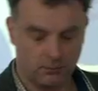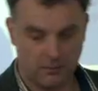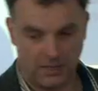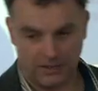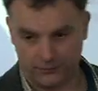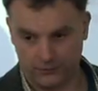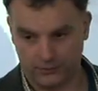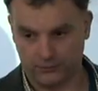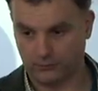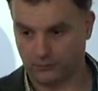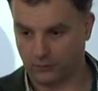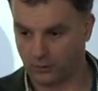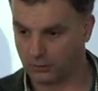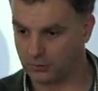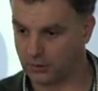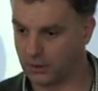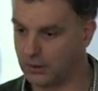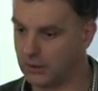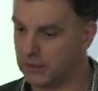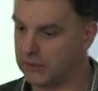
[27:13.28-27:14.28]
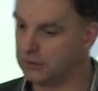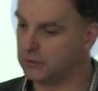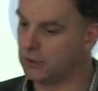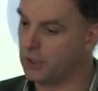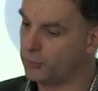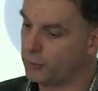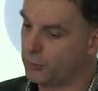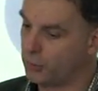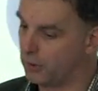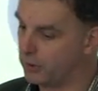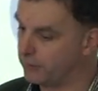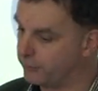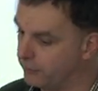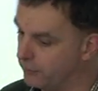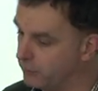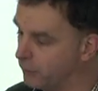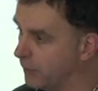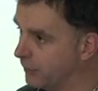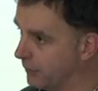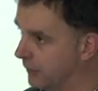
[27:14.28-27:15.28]
method, or a
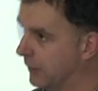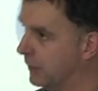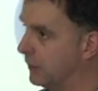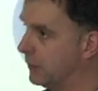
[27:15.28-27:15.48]
low-quality one.